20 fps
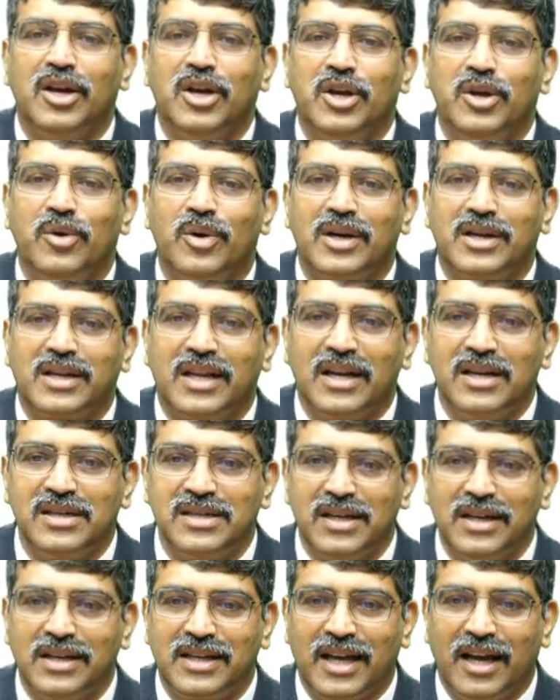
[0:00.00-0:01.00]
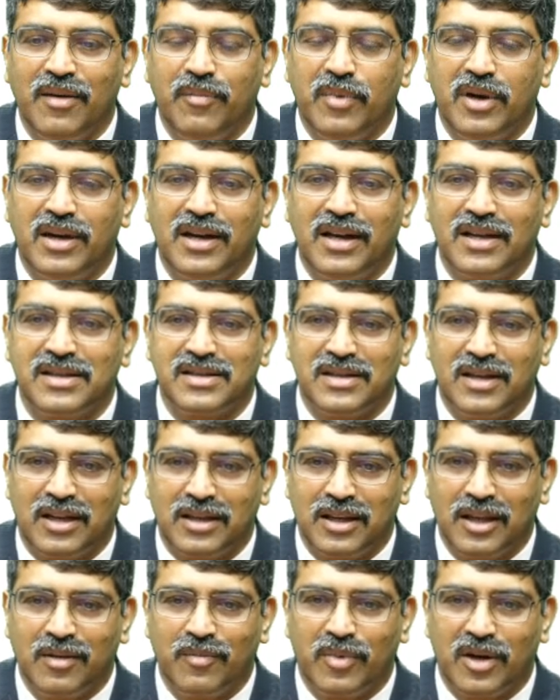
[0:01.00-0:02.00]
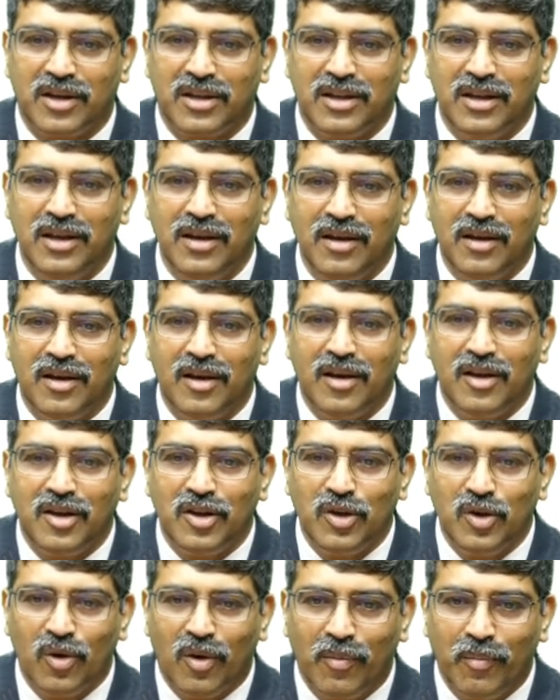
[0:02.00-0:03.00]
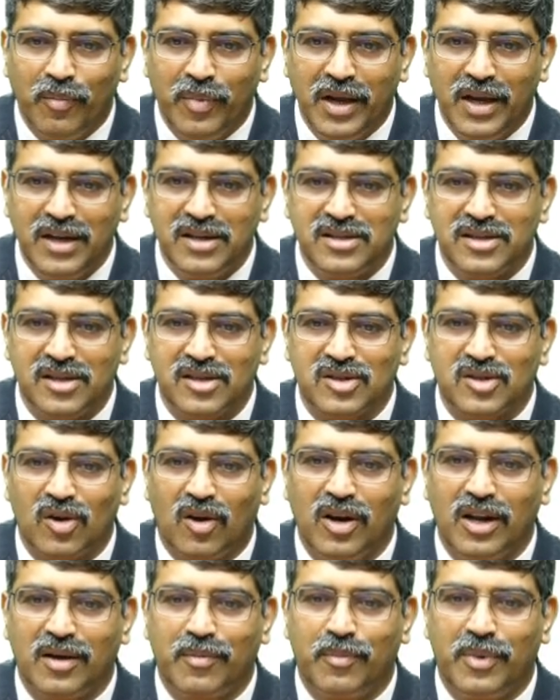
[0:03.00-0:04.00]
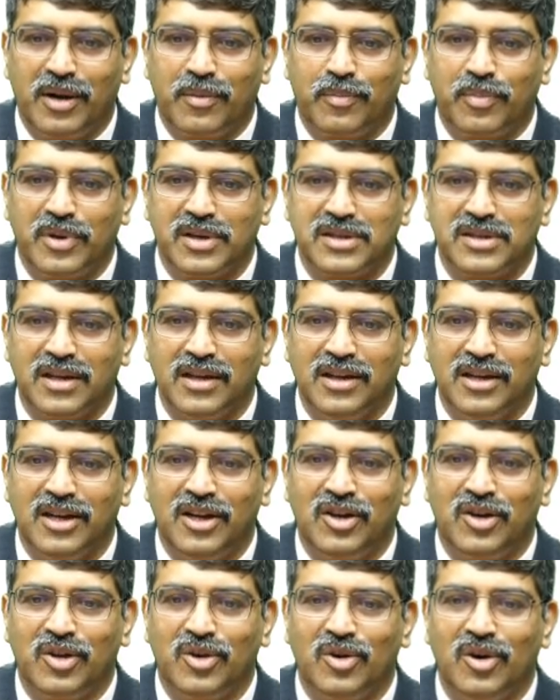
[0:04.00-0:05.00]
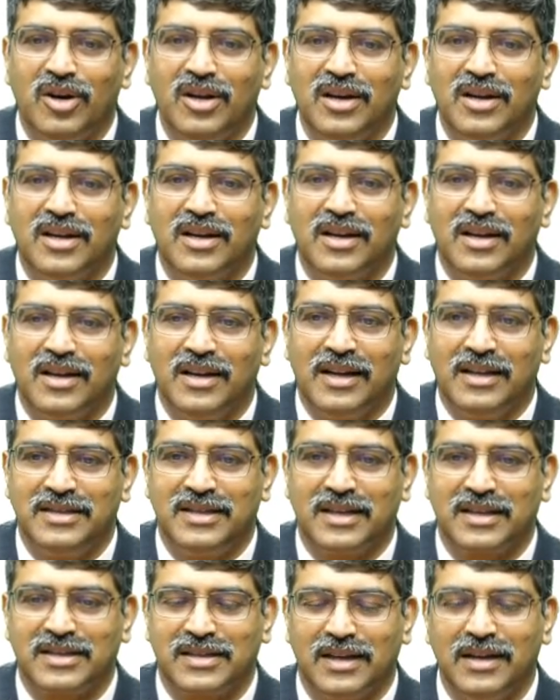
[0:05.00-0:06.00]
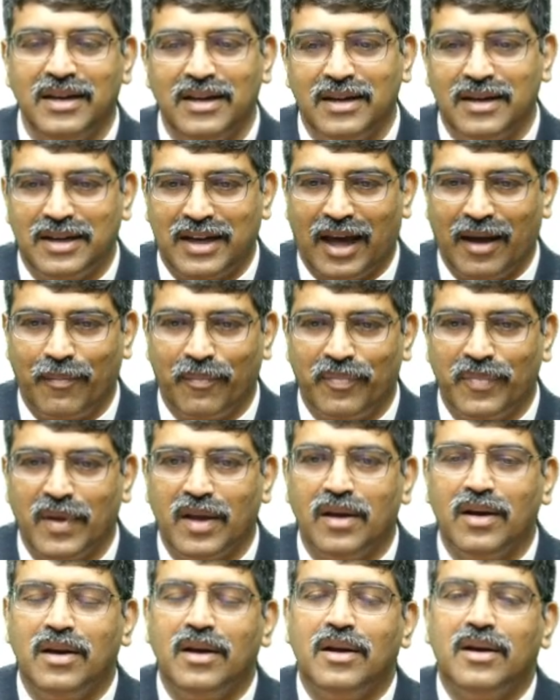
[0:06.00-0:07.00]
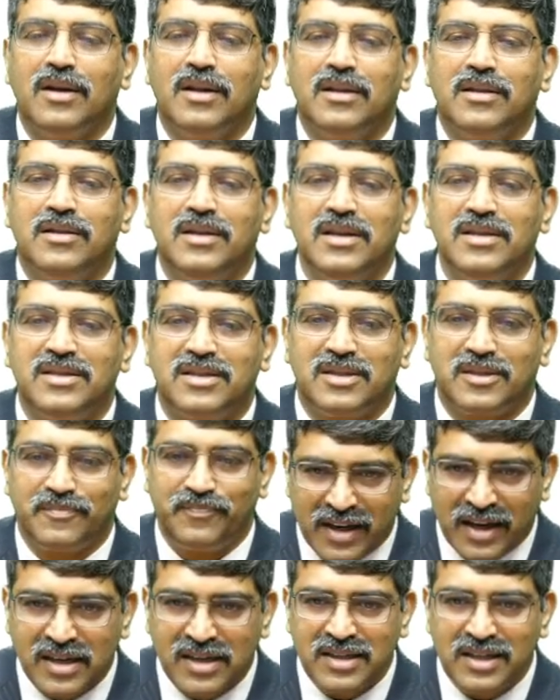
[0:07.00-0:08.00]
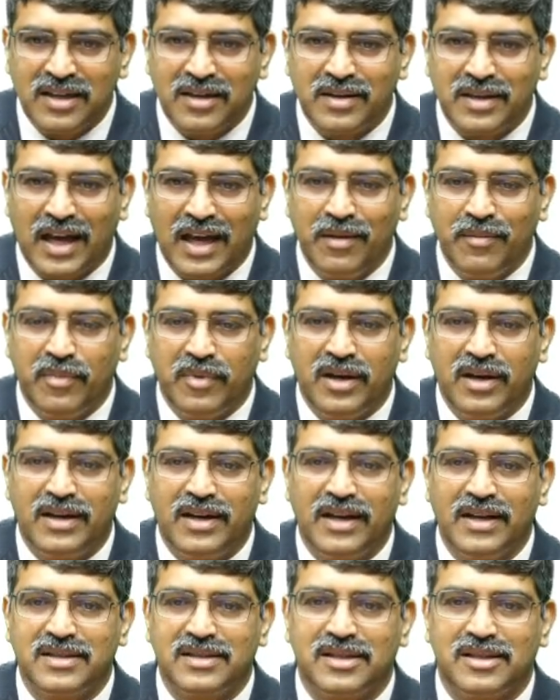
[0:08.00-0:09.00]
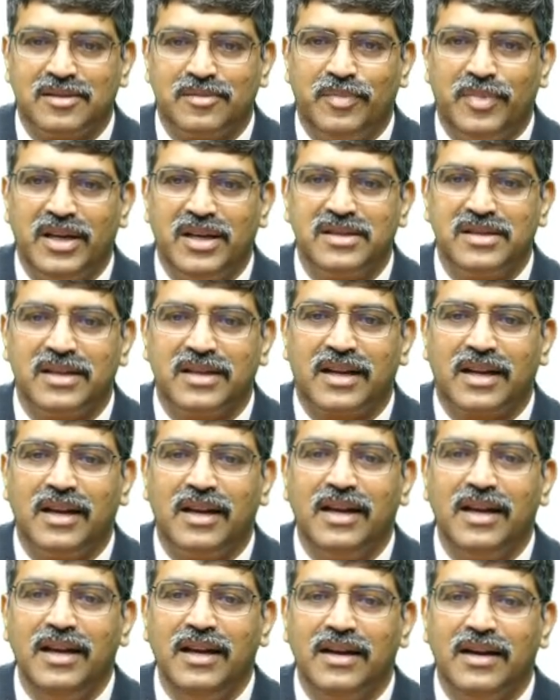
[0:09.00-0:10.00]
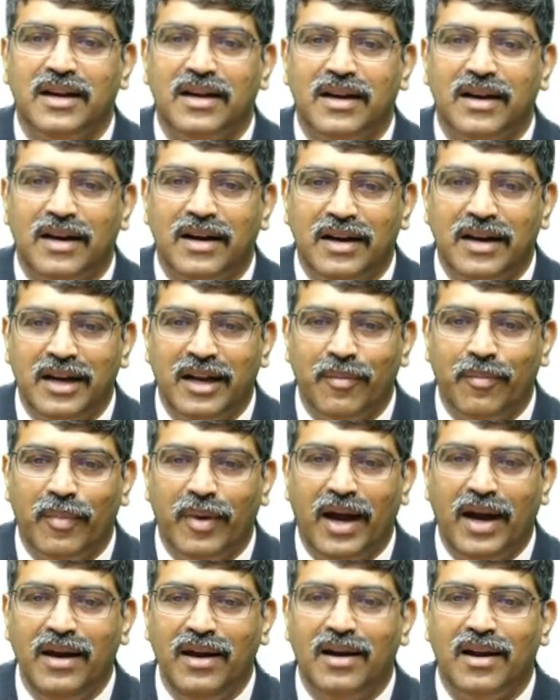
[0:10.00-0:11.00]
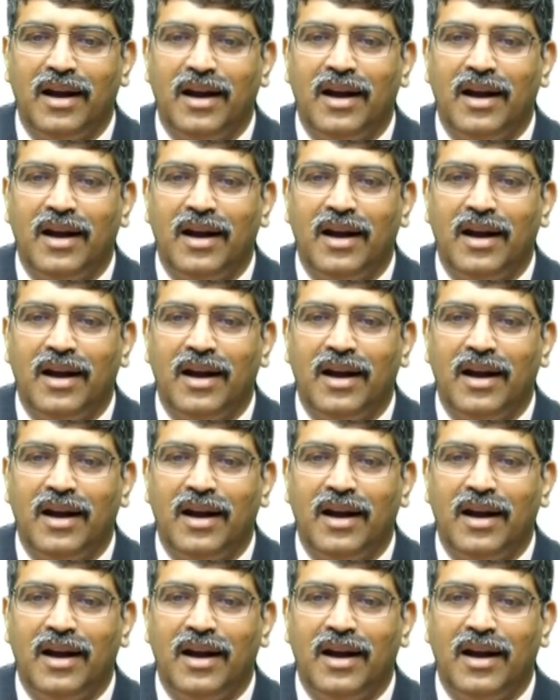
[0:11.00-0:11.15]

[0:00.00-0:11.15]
Your tension time index nothing but the your mean systolic blood pressure into your ejection time. This tension time index is basically demand